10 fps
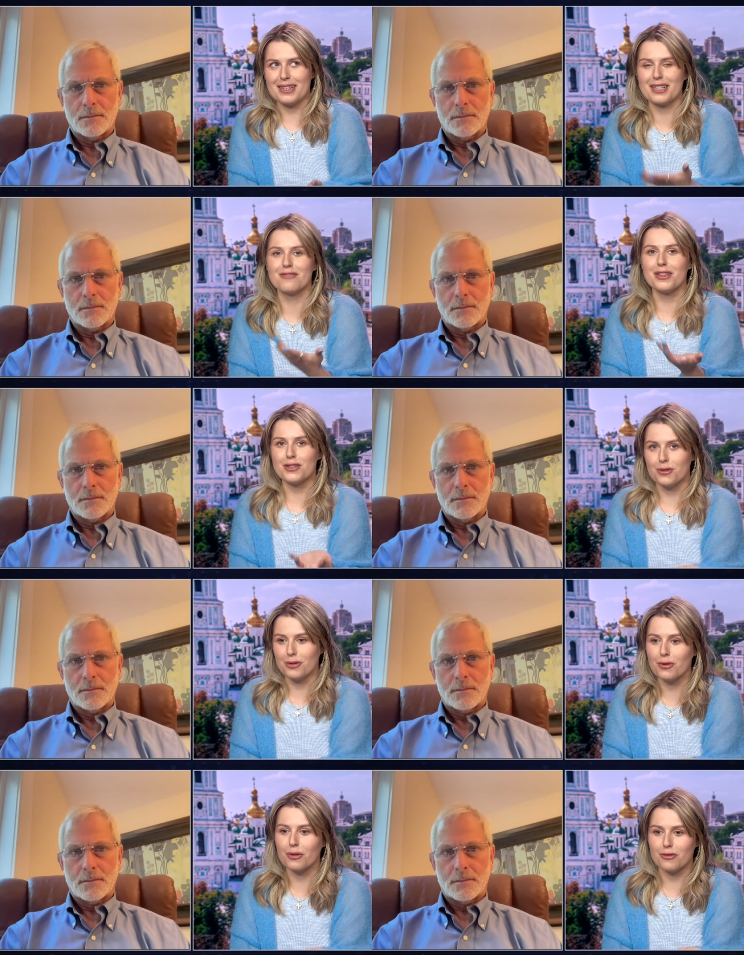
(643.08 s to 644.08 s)
Speaker 1: convince you
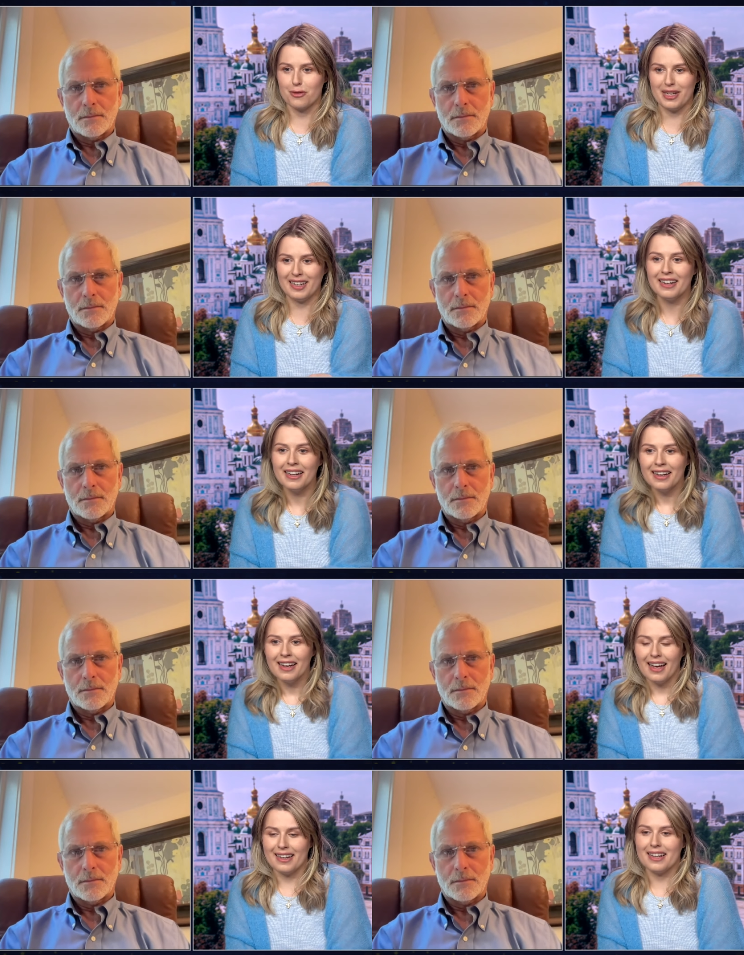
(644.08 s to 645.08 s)
to vote for me
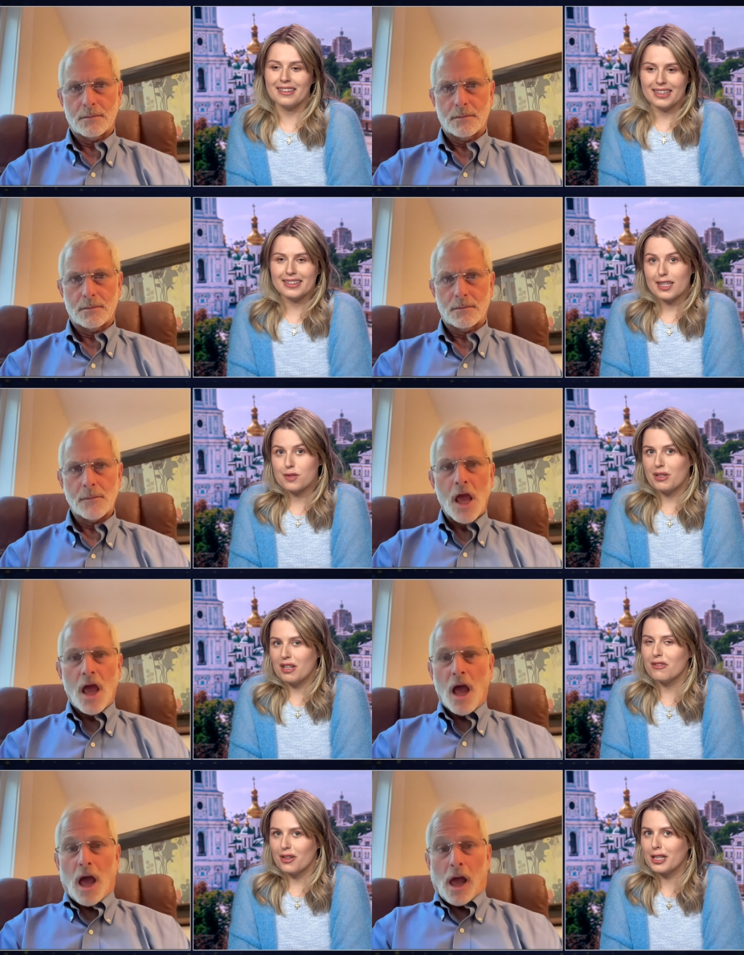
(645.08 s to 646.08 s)
and i think that's been
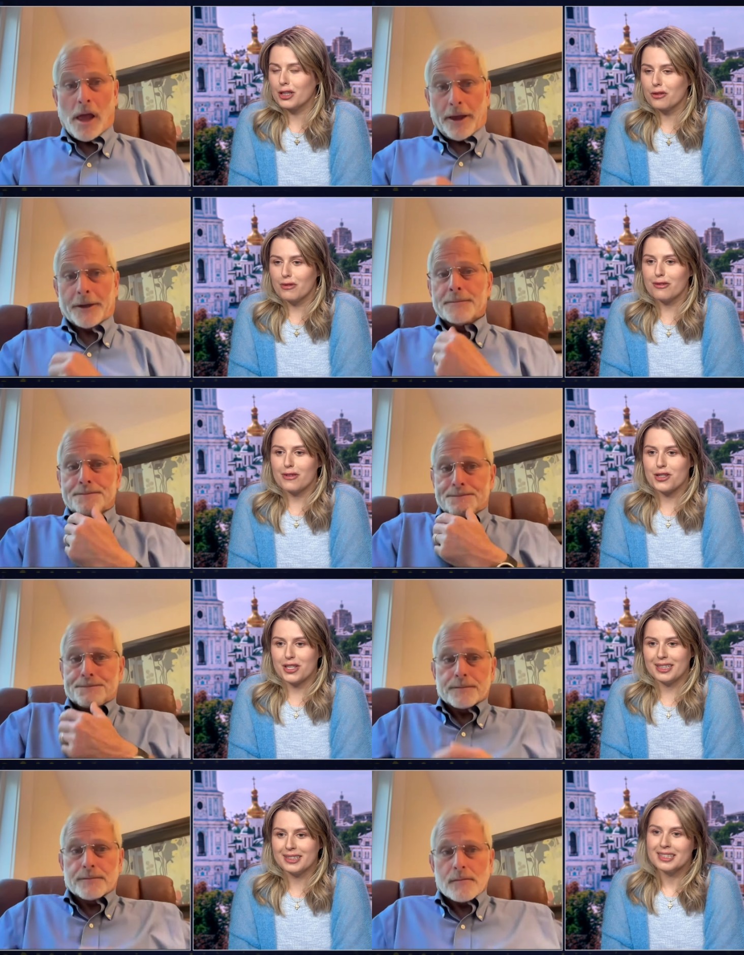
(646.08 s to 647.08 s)
a very good
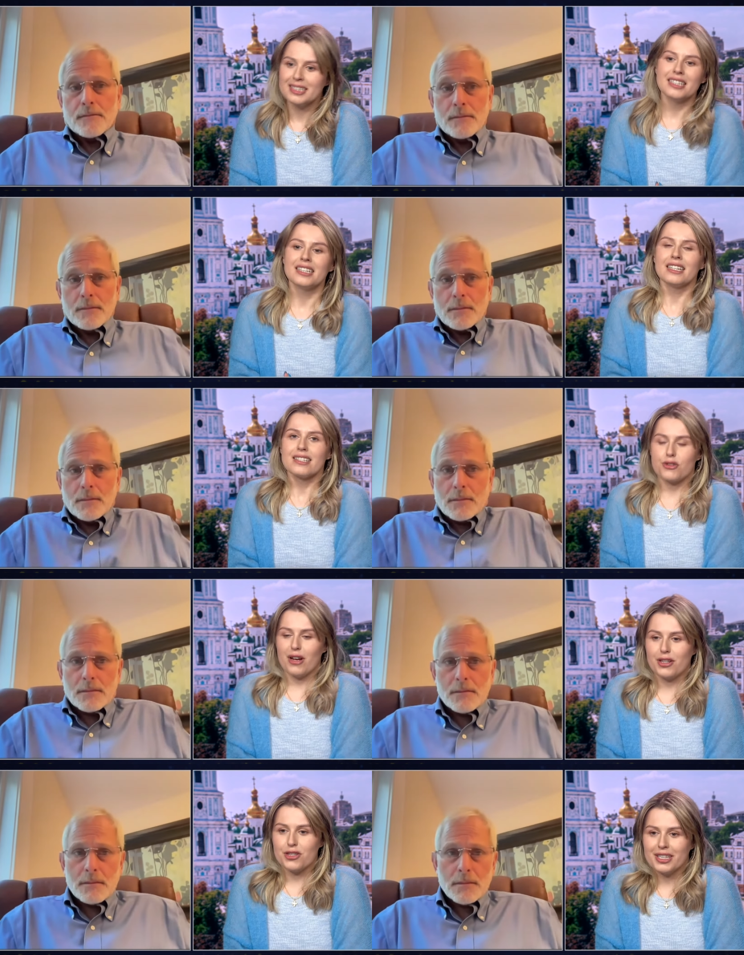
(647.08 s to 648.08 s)
refreshing
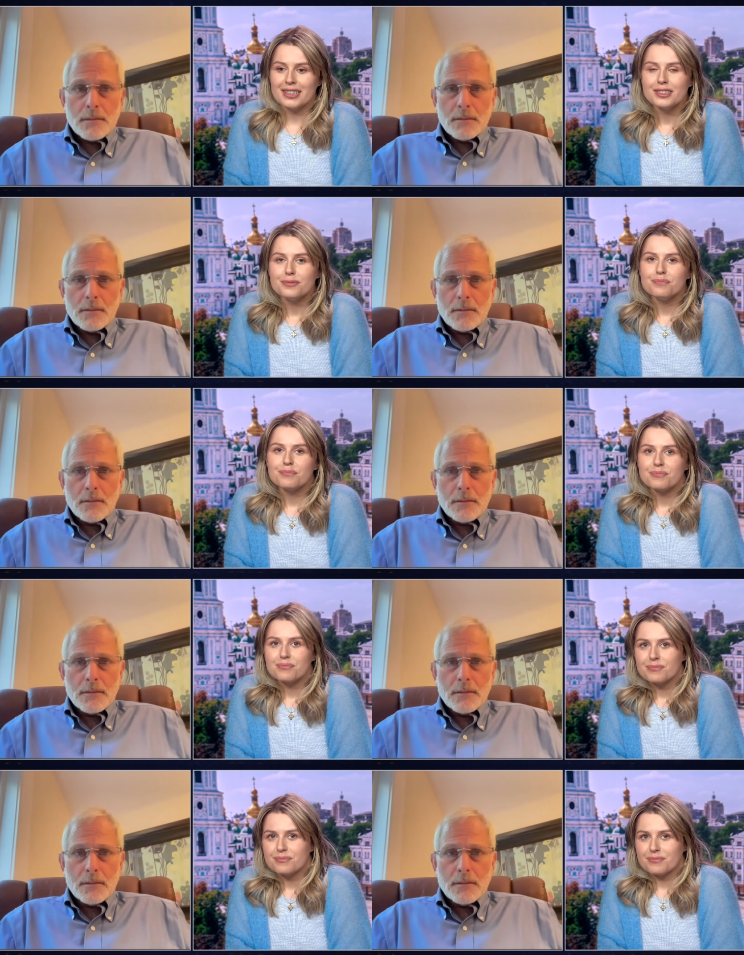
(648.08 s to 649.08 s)
strategy
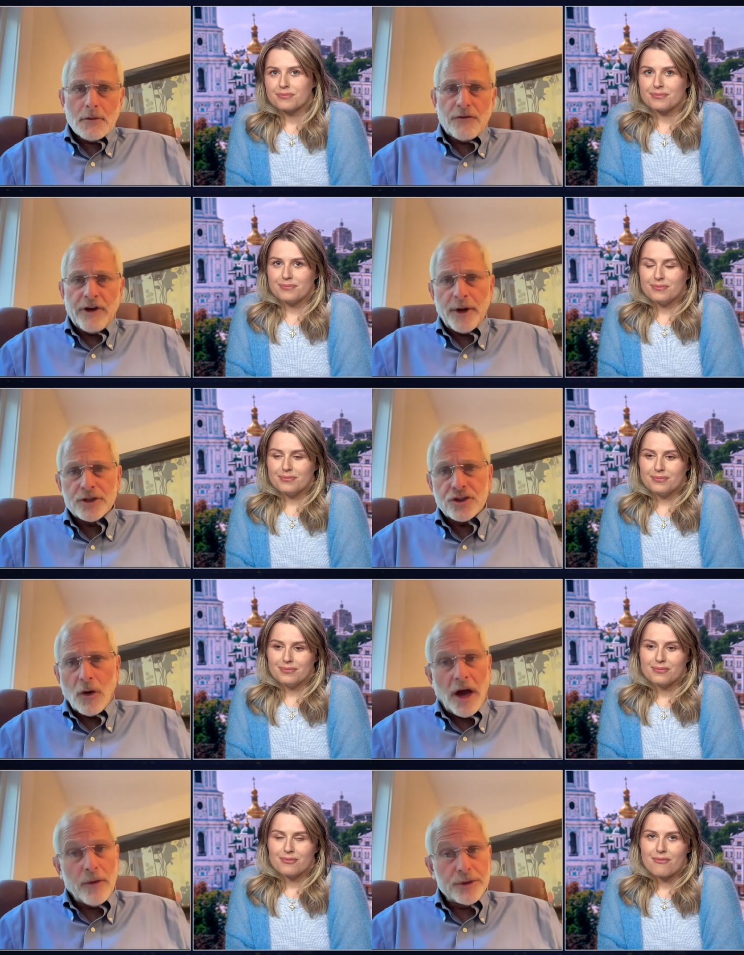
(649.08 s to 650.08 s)
Speaker 2: very much so.
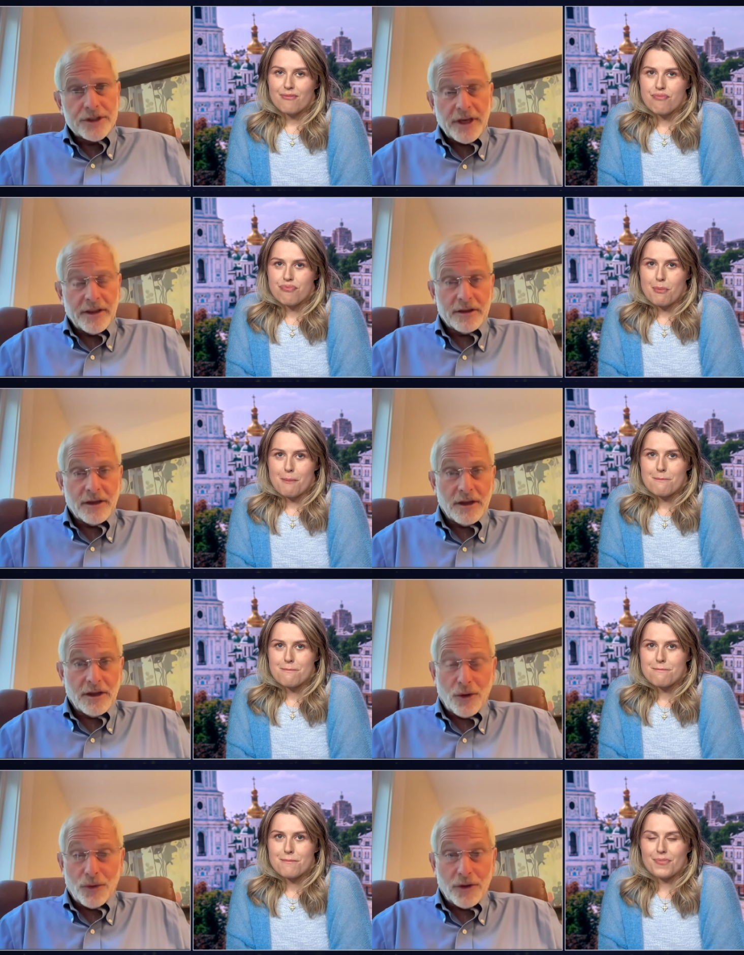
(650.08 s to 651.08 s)
I would say that the, you
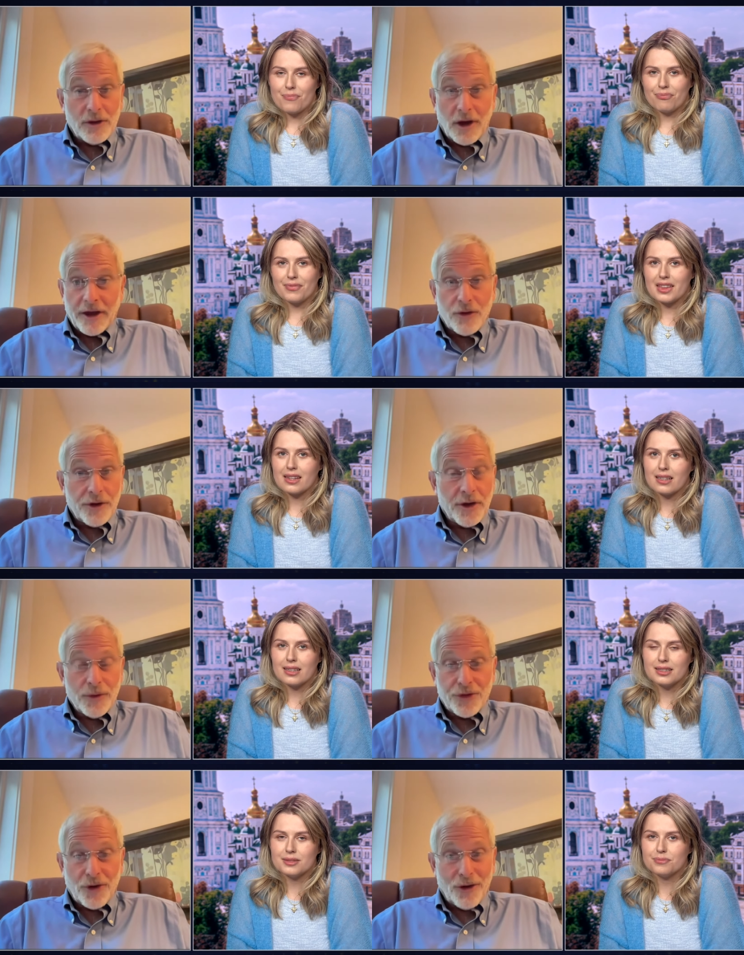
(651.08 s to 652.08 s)
know the, I agree with
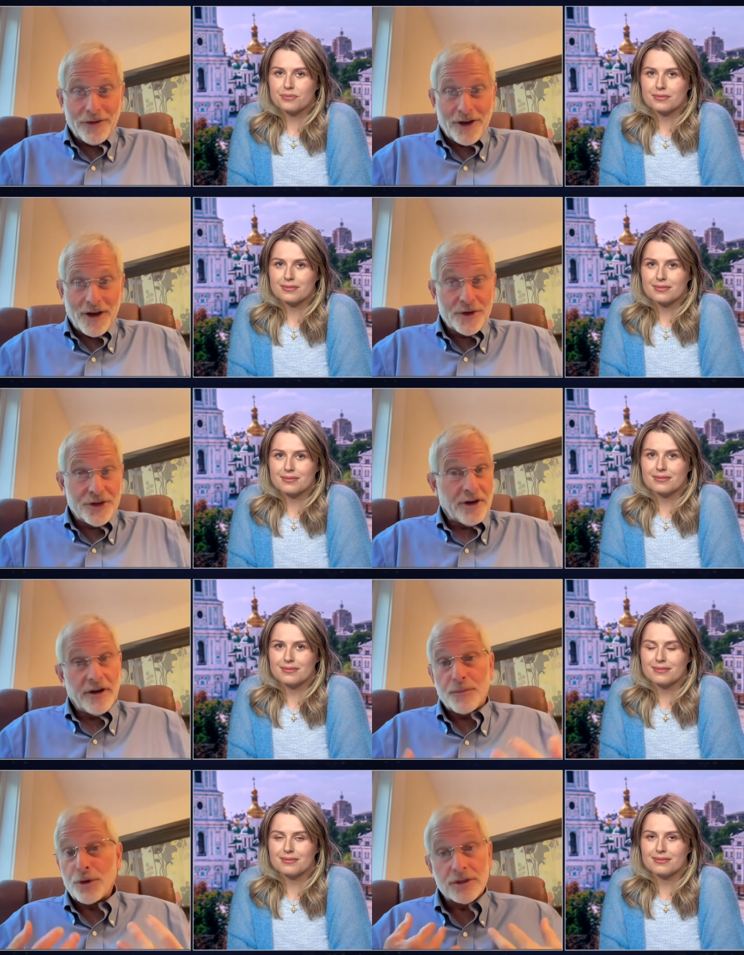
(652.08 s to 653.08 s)
all the commentary, and
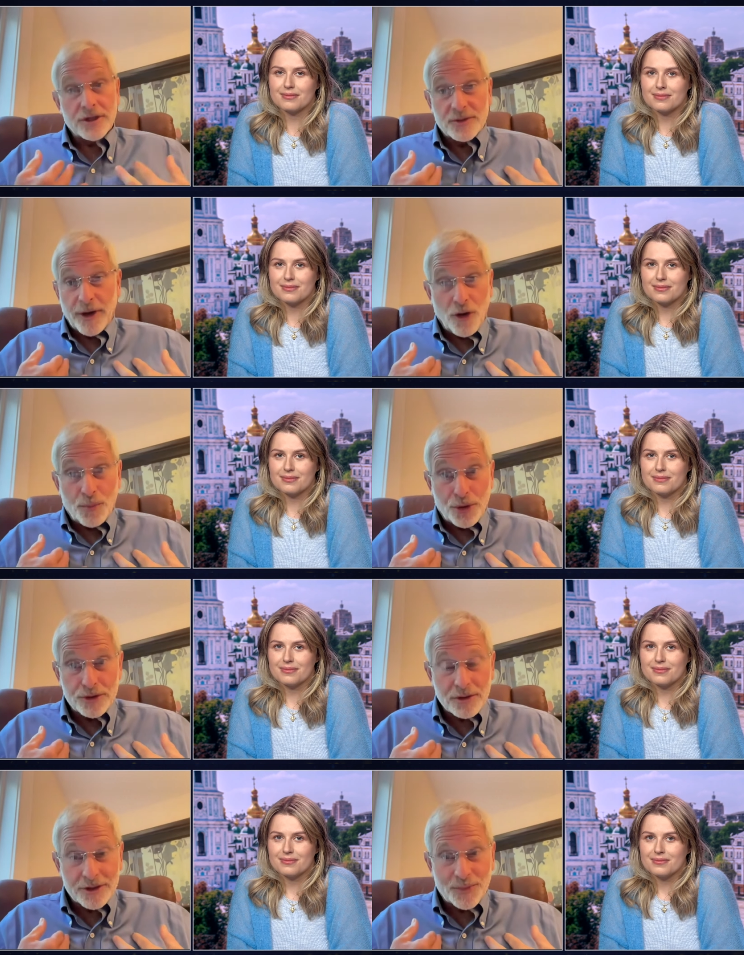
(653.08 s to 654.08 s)
personally, it's my own
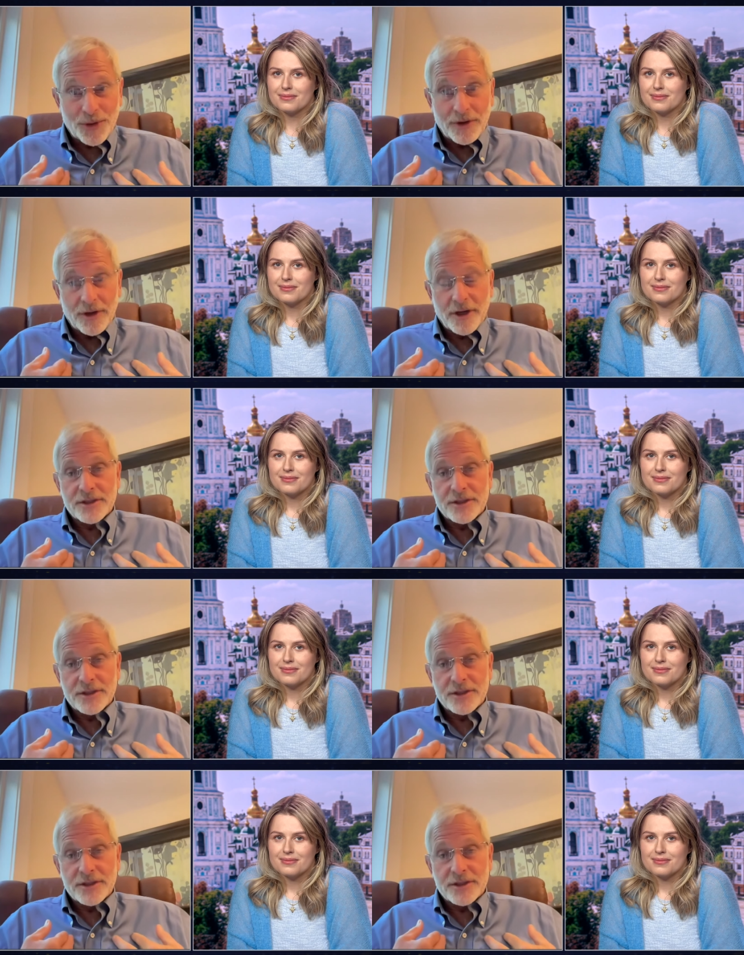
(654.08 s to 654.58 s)
personal experience. The